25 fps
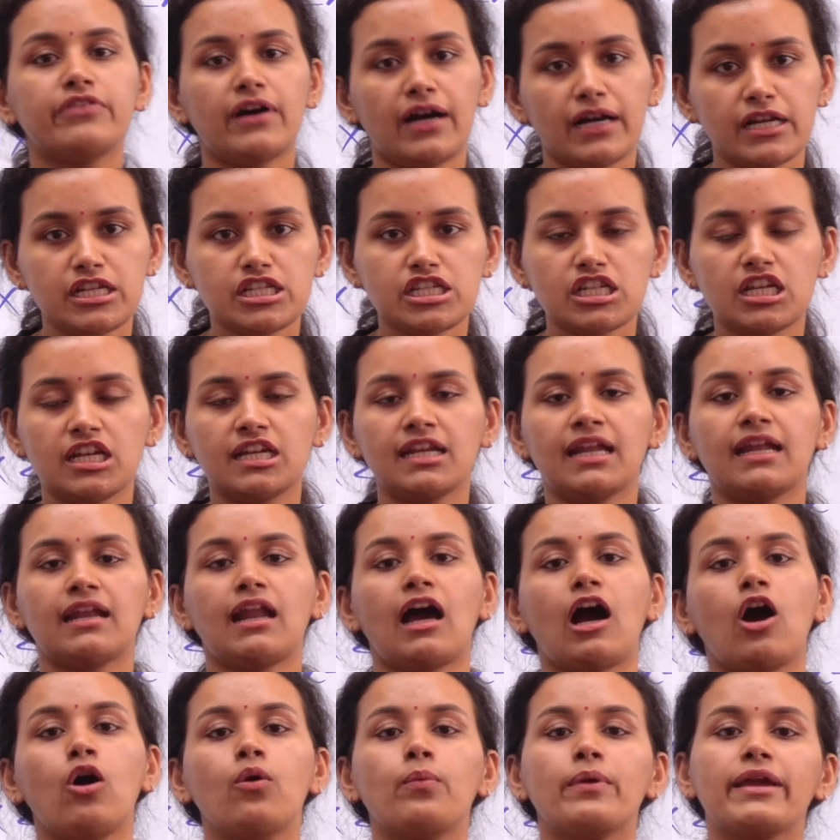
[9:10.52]
function and
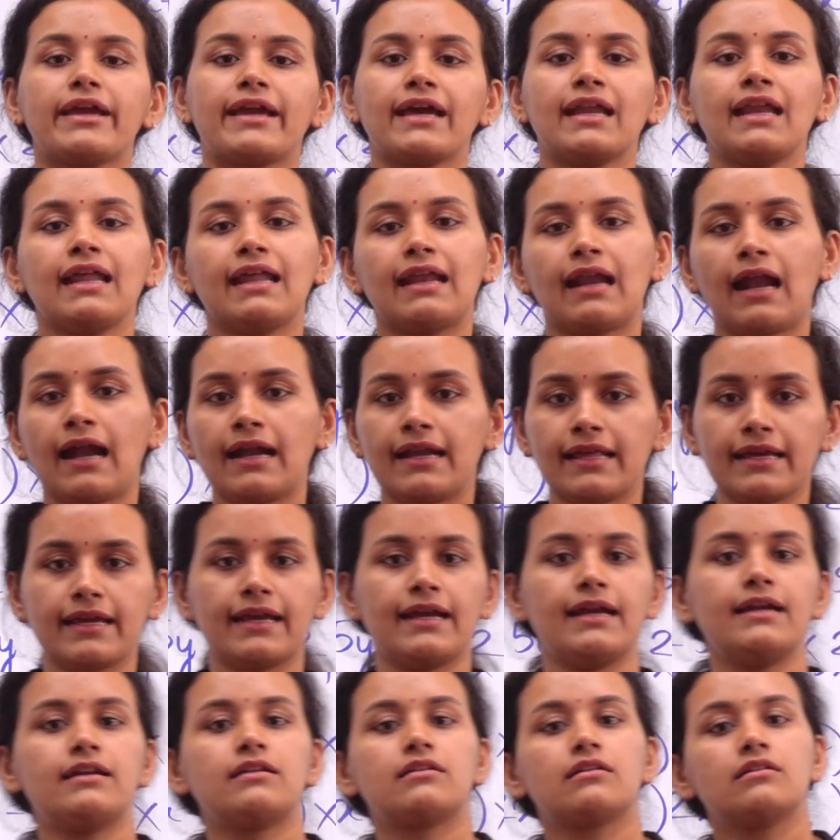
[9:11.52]
how we can
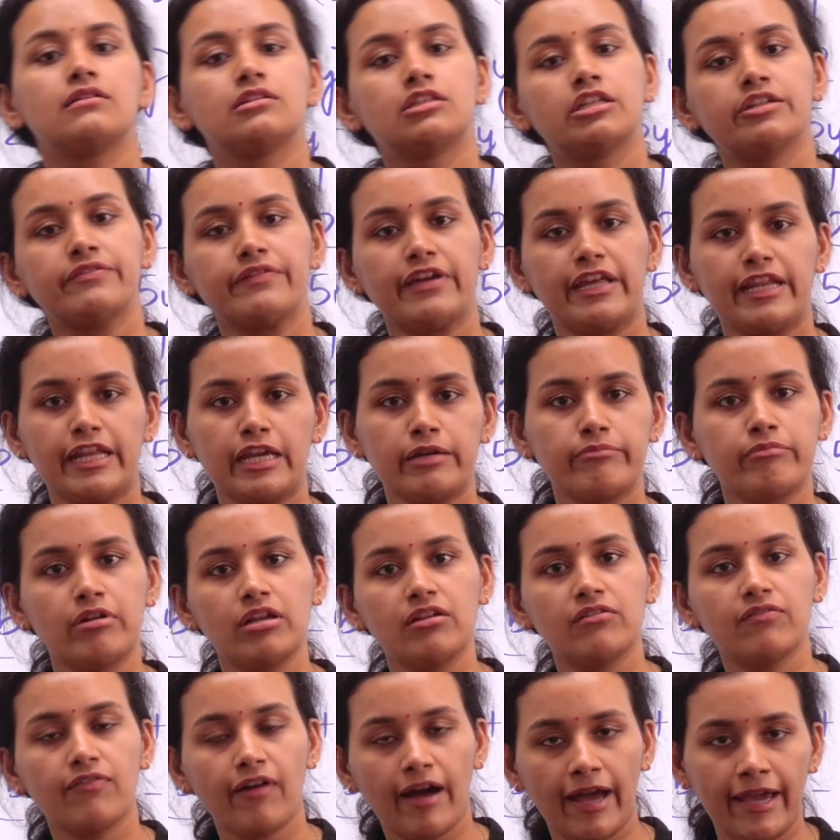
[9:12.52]
eradicate the
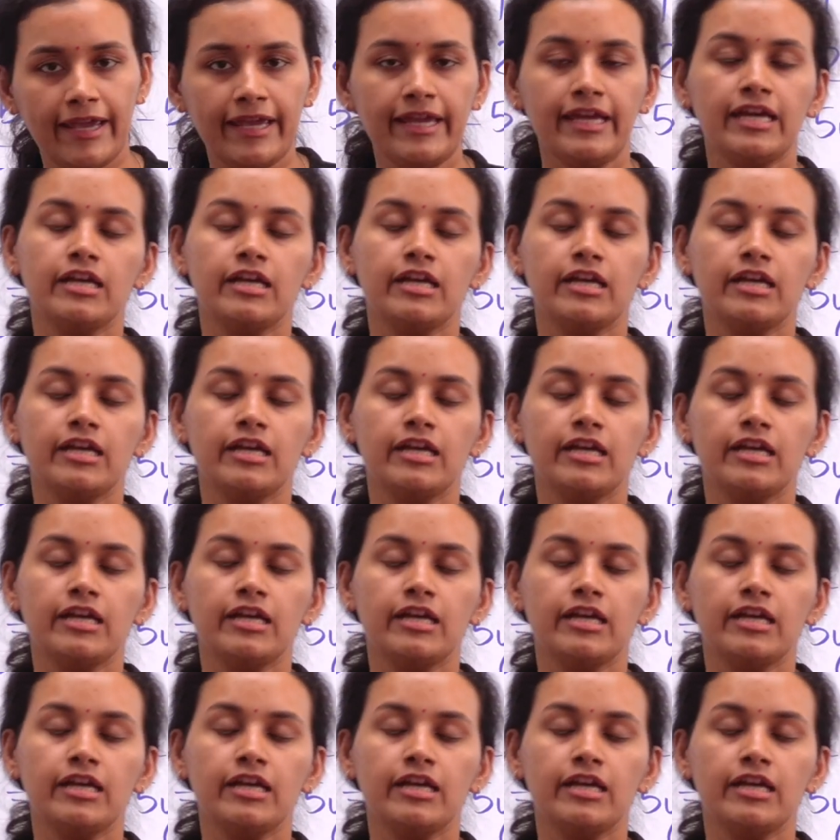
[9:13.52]
variable y